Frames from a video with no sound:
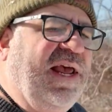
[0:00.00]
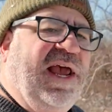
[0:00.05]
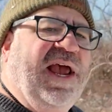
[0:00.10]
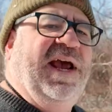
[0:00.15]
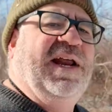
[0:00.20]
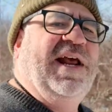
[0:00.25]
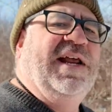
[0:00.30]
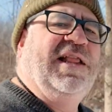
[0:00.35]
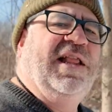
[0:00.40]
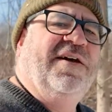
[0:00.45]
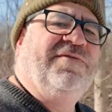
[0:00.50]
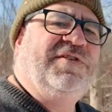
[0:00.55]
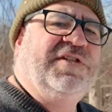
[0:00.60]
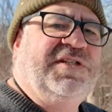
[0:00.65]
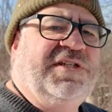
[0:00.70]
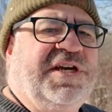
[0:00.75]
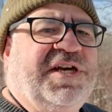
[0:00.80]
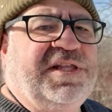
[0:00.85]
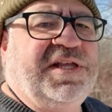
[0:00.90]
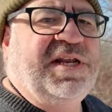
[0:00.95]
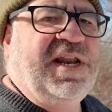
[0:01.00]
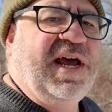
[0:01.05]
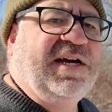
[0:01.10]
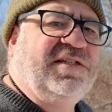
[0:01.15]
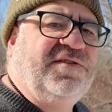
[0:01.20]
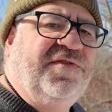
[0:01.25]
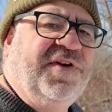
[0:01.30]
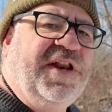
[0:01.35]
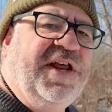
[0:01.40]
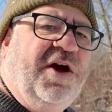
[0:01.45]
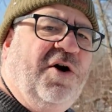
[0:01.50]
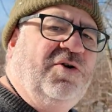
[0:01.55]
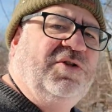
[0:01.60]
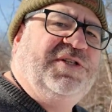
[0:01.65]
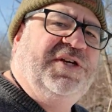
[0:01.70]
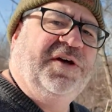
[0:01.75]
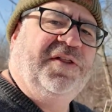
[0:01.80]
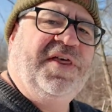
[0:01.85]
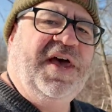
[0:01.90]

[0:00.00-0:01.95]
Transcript: And I'd love to see you in the next video. Till